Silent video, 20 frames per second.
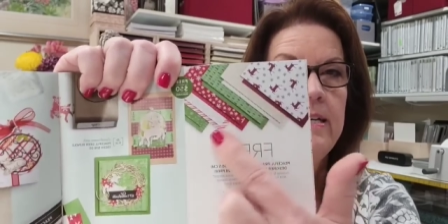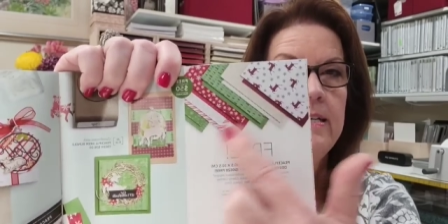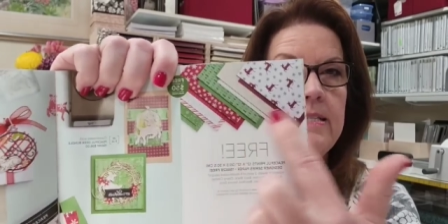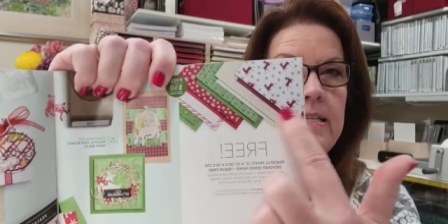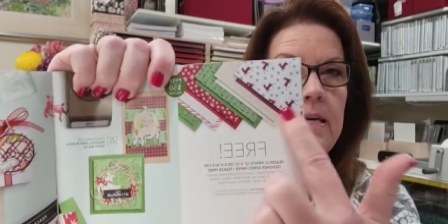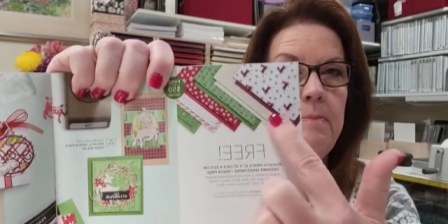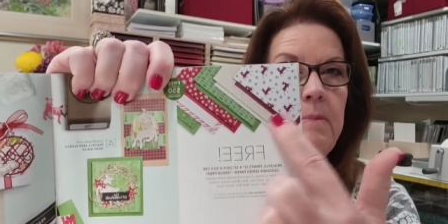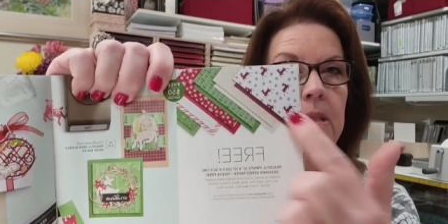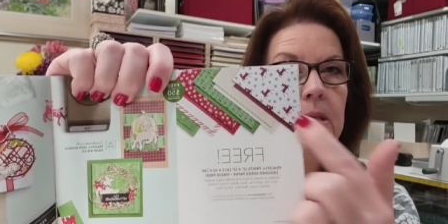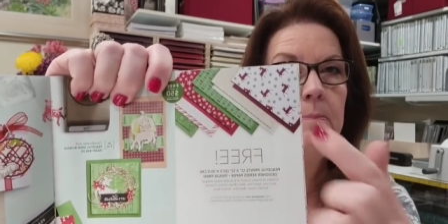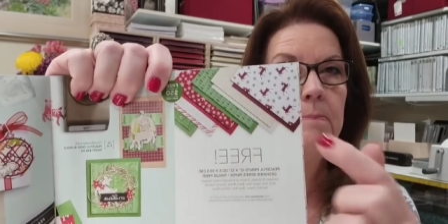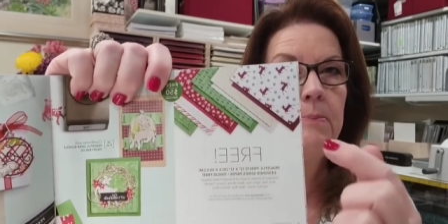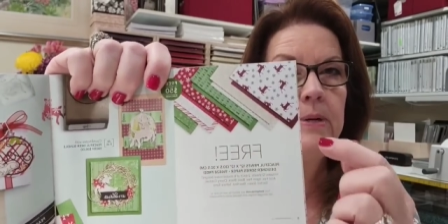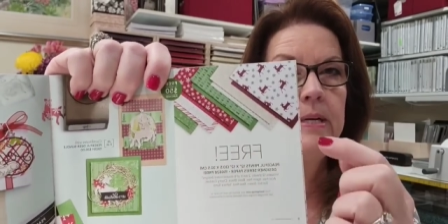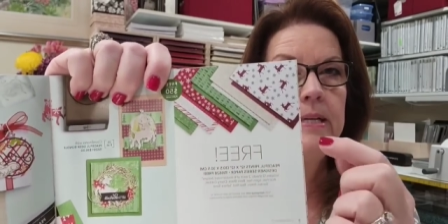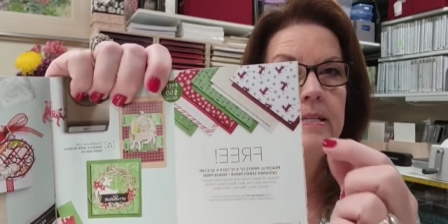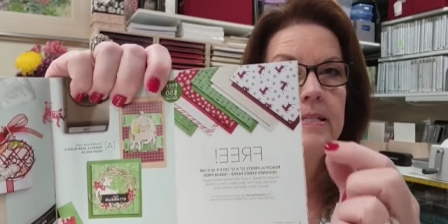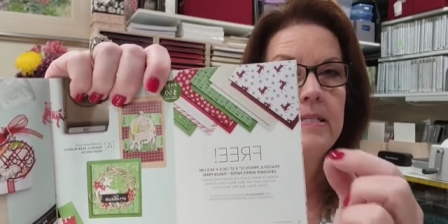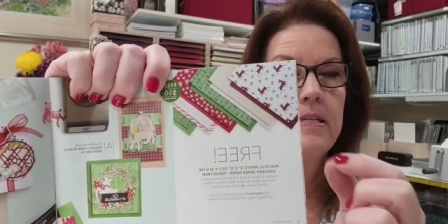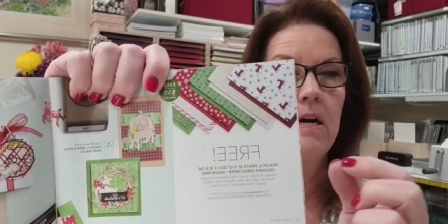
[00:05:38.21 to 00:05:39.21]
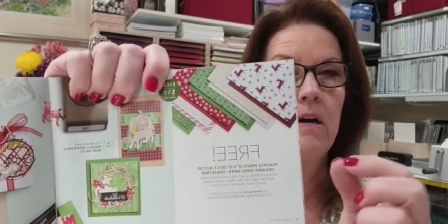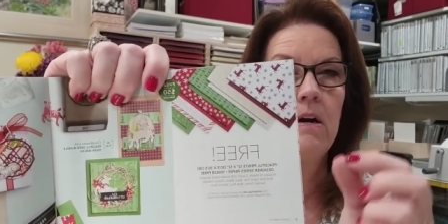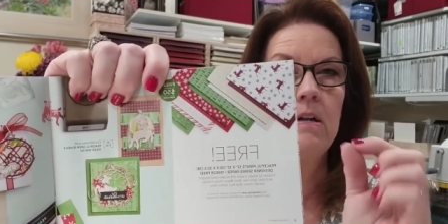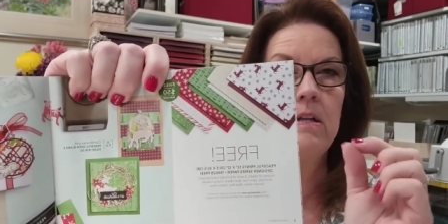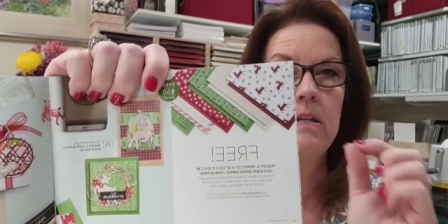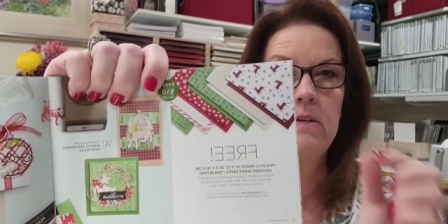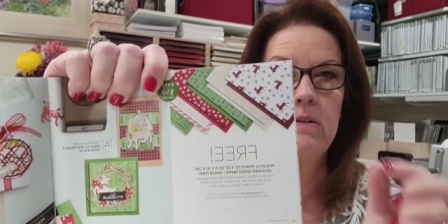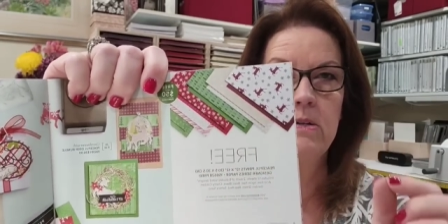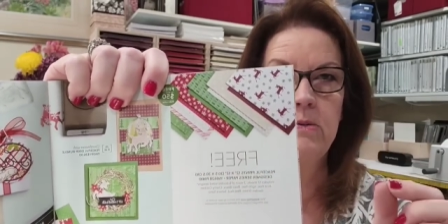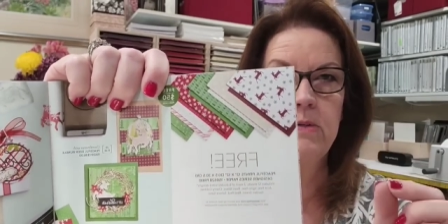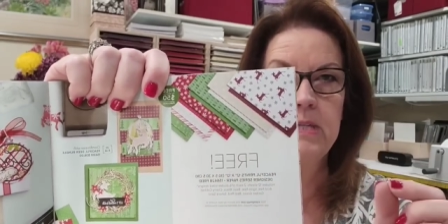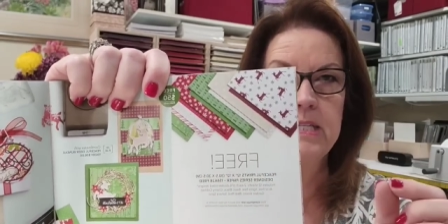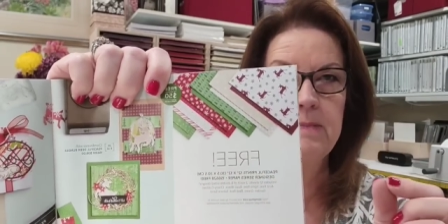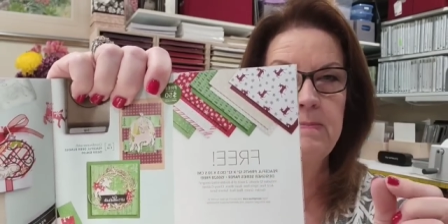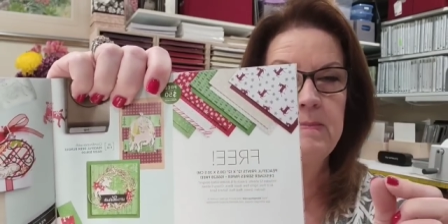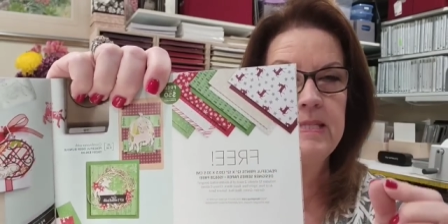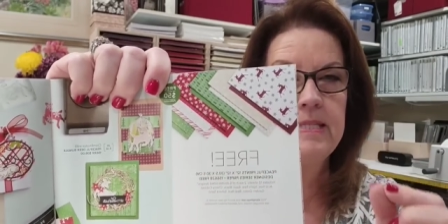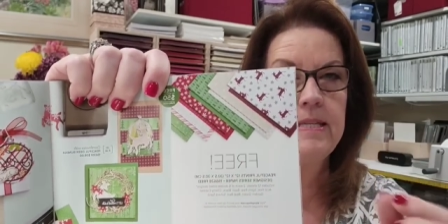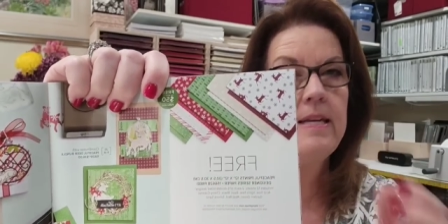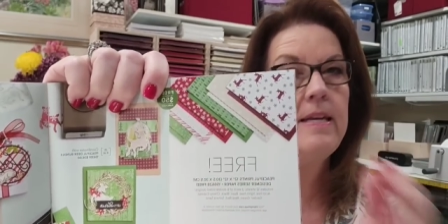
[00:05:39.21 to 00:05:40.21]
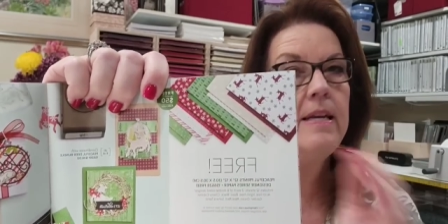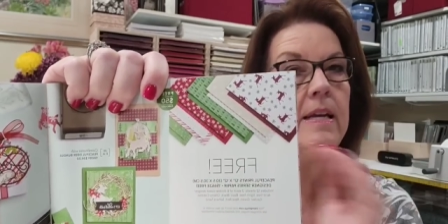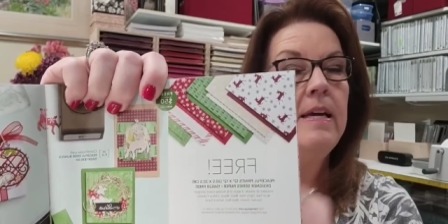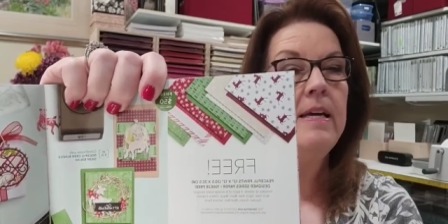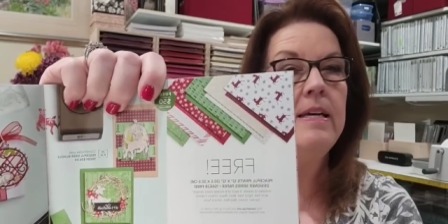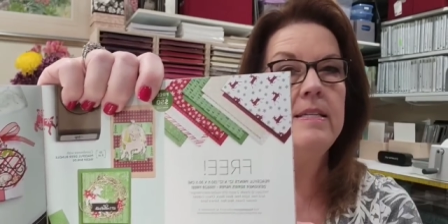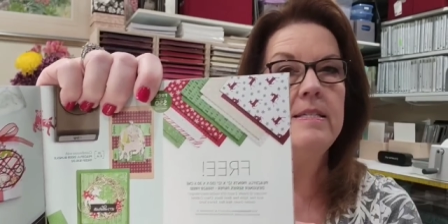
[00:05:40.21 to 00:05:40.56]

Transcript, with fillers: Some of the prints are a little Christmassy,